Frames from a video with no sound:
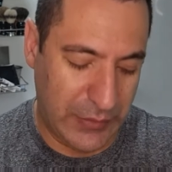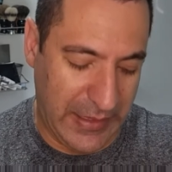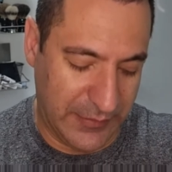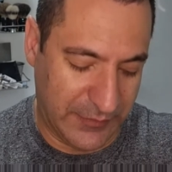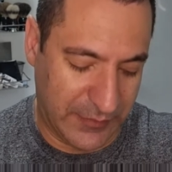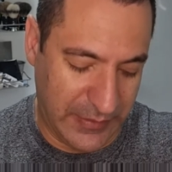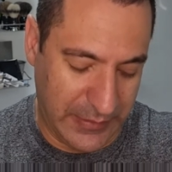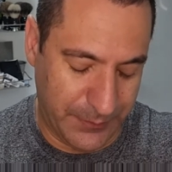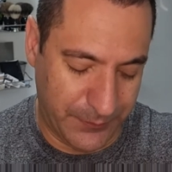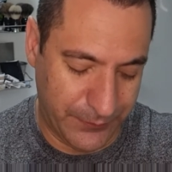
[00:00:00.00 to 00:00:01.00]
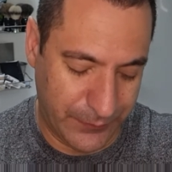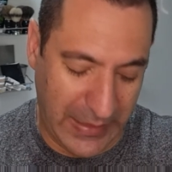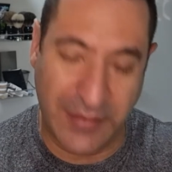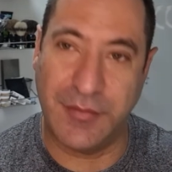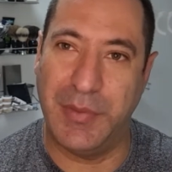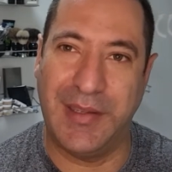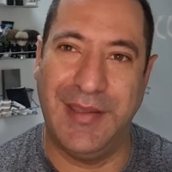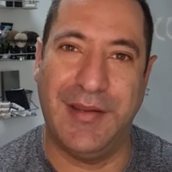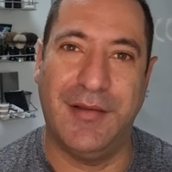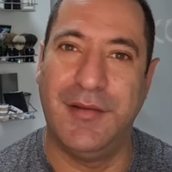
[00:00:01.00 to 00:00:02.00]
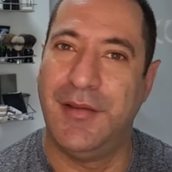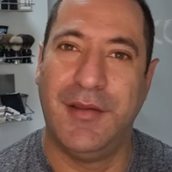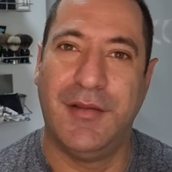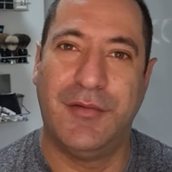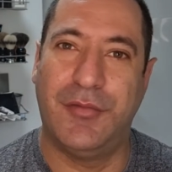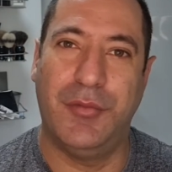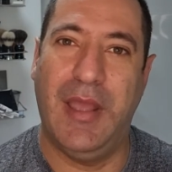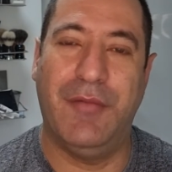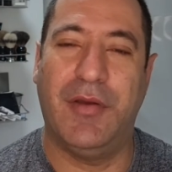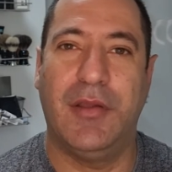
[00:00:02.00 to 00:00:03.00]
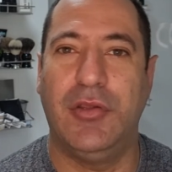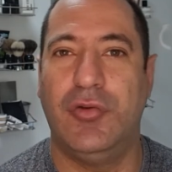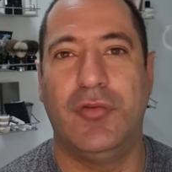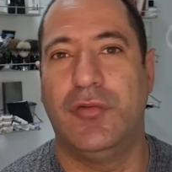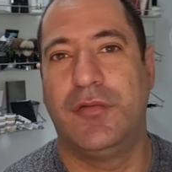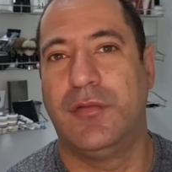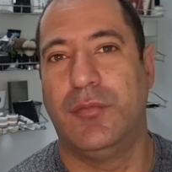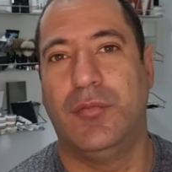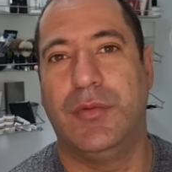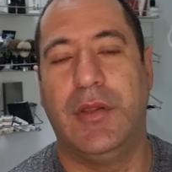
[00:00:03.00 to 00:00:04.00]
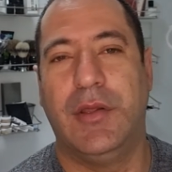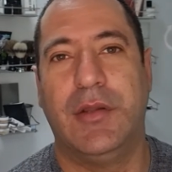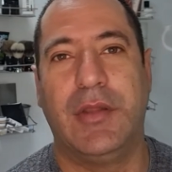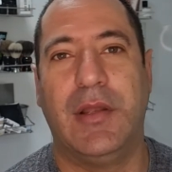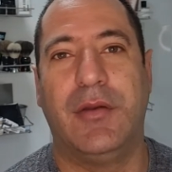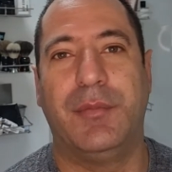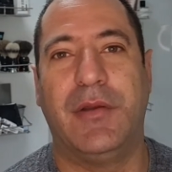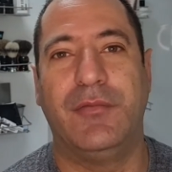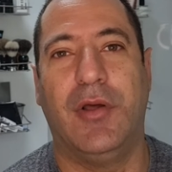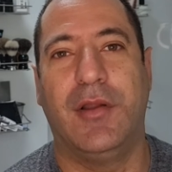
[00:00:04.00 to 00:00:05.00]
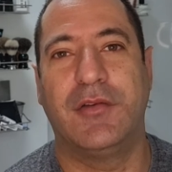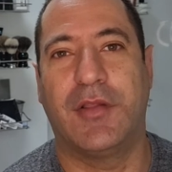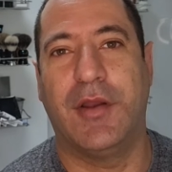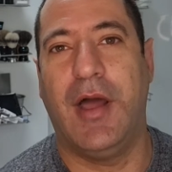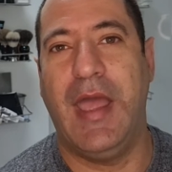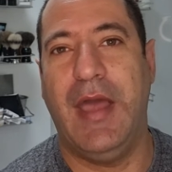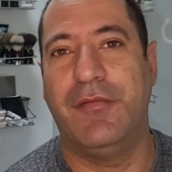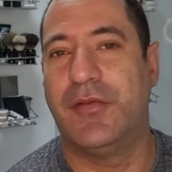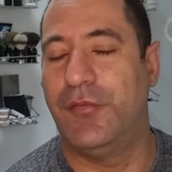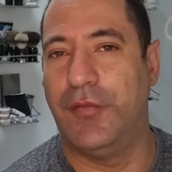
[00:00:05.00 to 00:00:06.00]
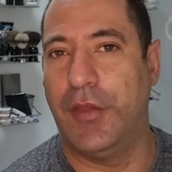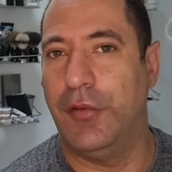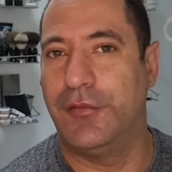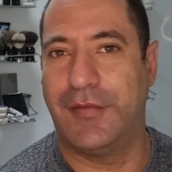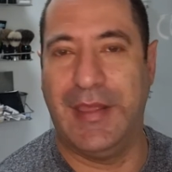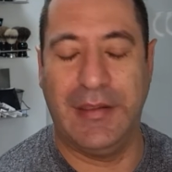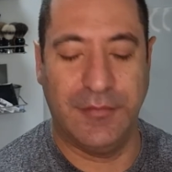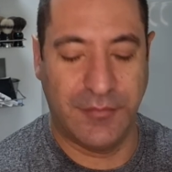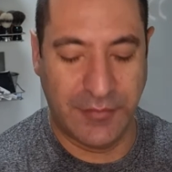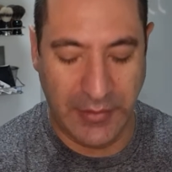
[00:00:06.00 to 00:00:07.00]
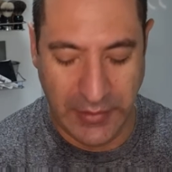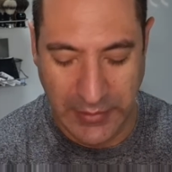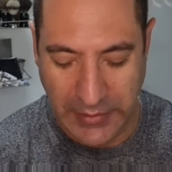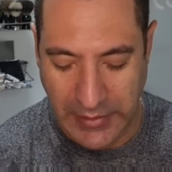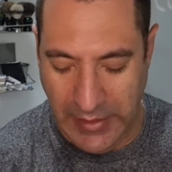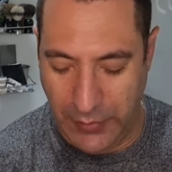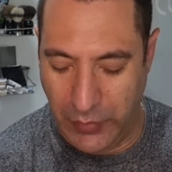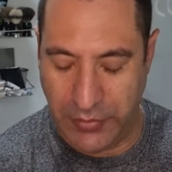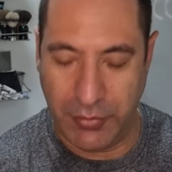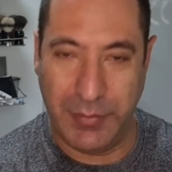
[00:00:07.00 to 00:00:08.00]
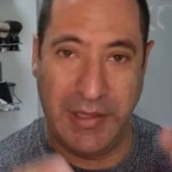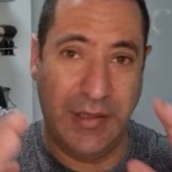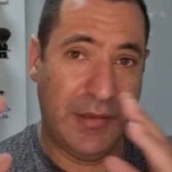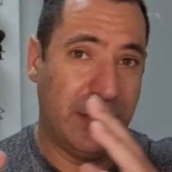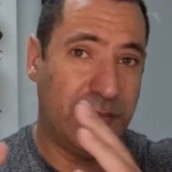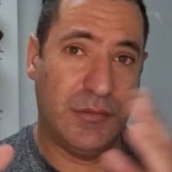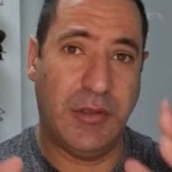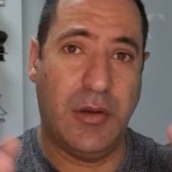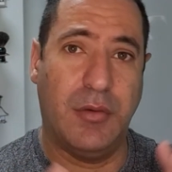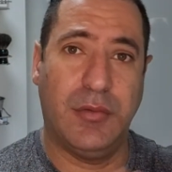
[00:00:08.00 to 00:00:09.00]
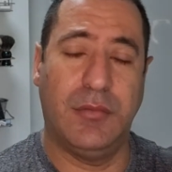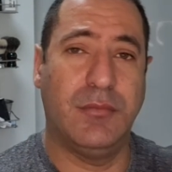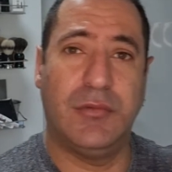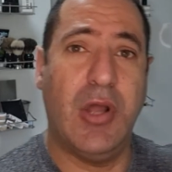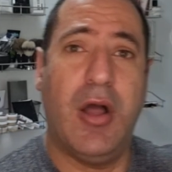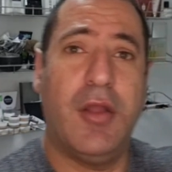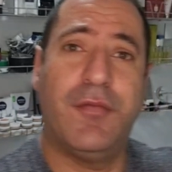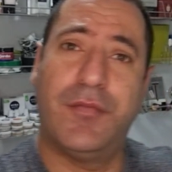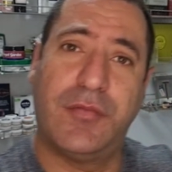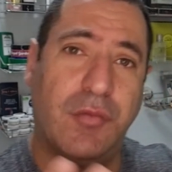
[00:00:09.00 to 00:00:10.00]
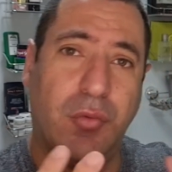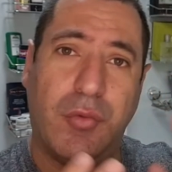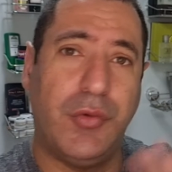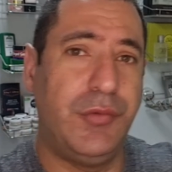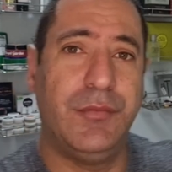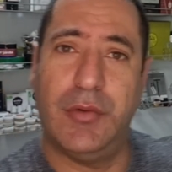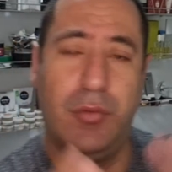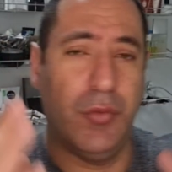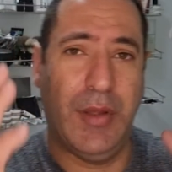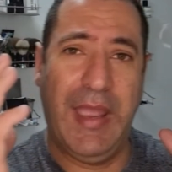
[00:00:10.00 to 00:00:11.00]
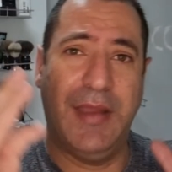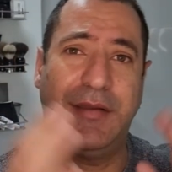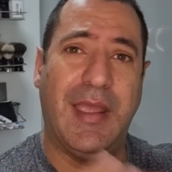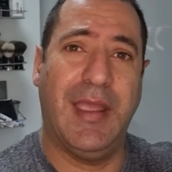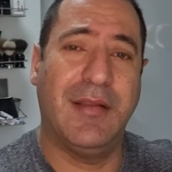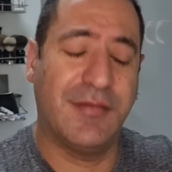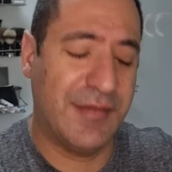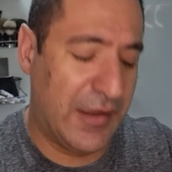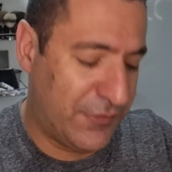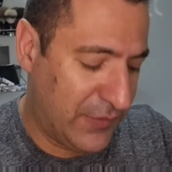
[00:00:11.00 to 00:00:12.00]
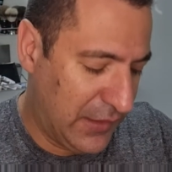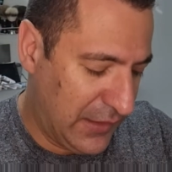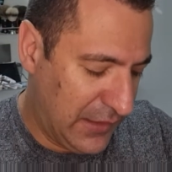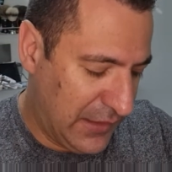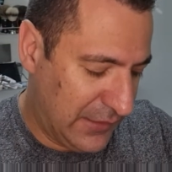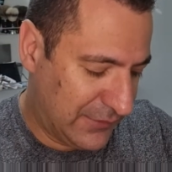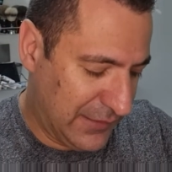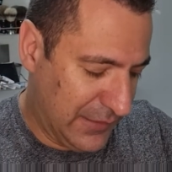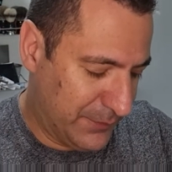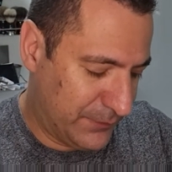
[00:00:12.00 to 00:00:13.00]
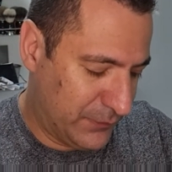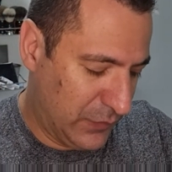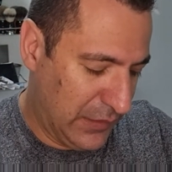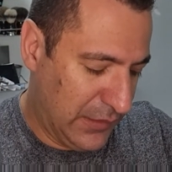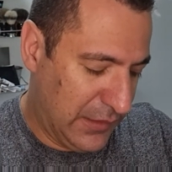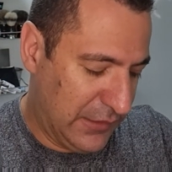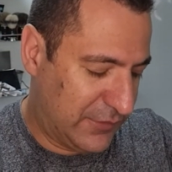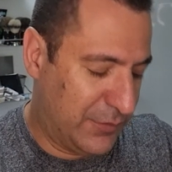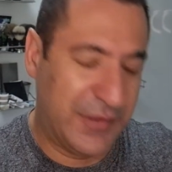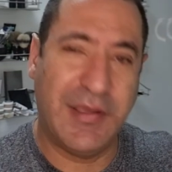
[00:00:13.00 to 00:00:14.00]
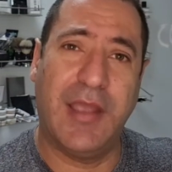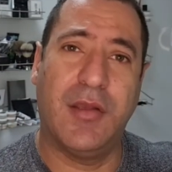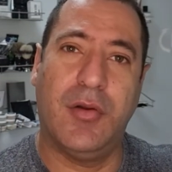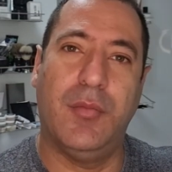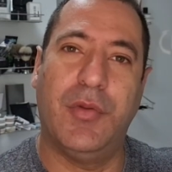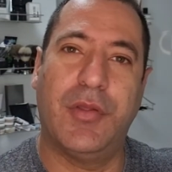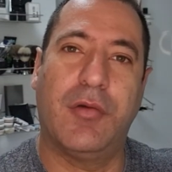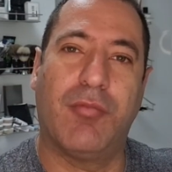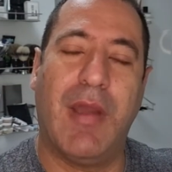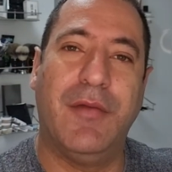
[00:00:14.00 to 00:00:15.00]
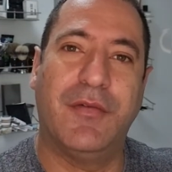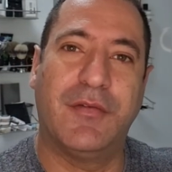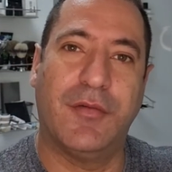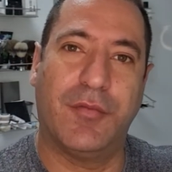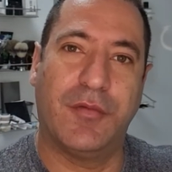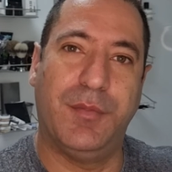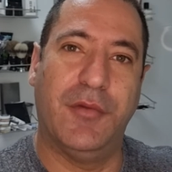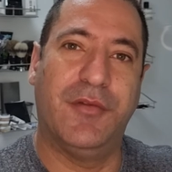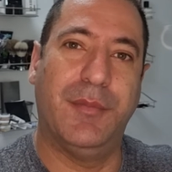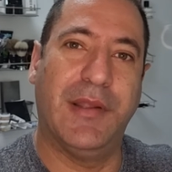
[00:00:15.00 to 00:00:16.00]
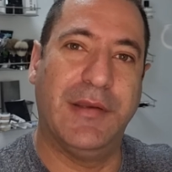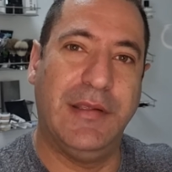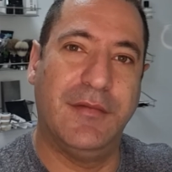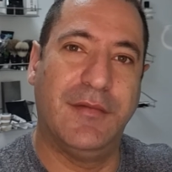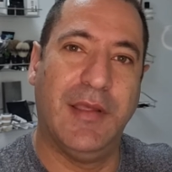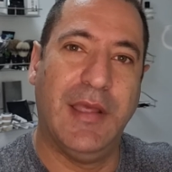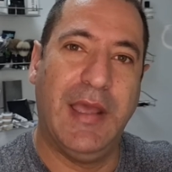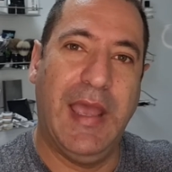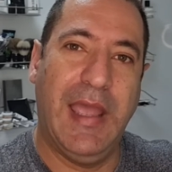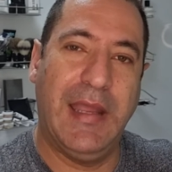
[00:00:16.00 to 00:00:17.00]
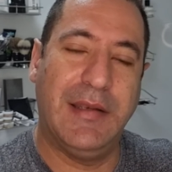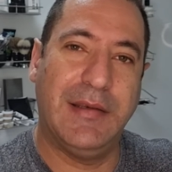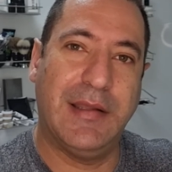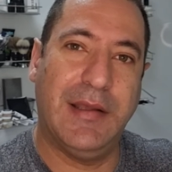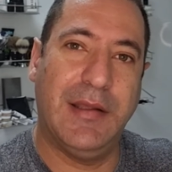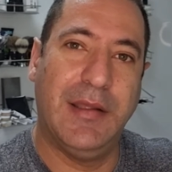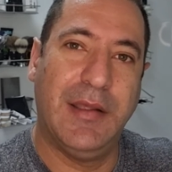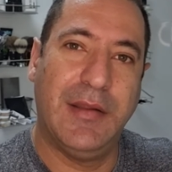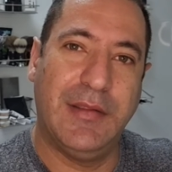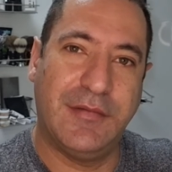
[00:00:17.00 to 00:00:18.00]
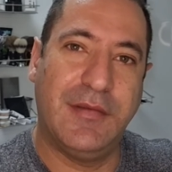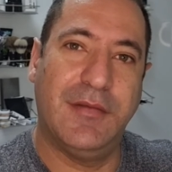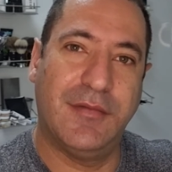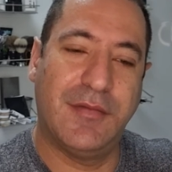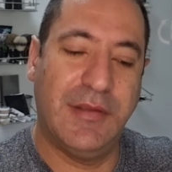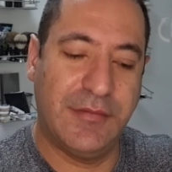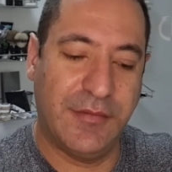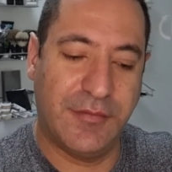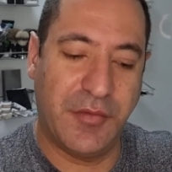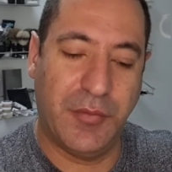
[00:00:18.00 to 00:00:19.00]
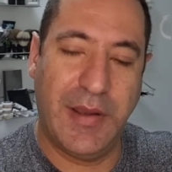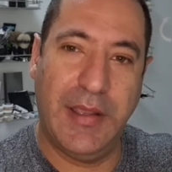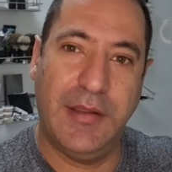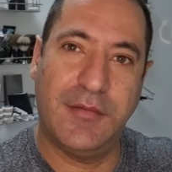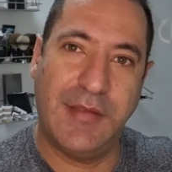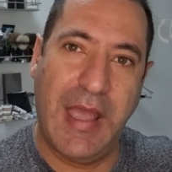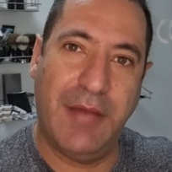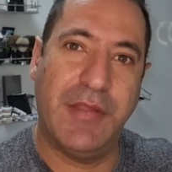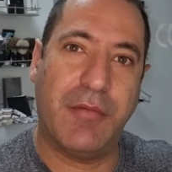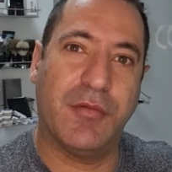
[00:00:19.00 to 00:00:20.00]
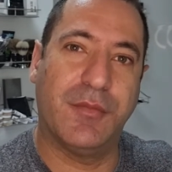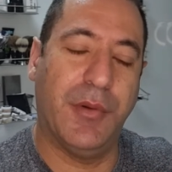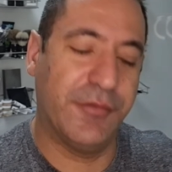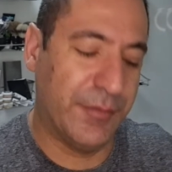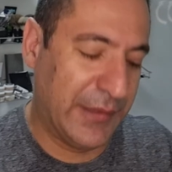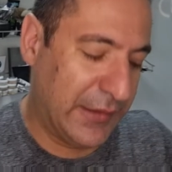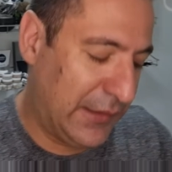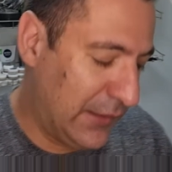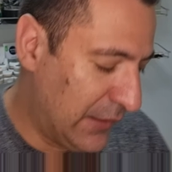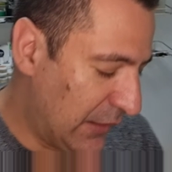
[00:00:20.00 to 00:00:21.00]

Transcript: as um, as a beginner, to ever use the, the little bit of knowledge that I have for those things. Uh, whether it be, you know, knife, sword, or hand-to-hand stuff, it's, um, it's to be taken on with the gravest of responsibilities. And uh, this is, this is the way, is to have that responsibility.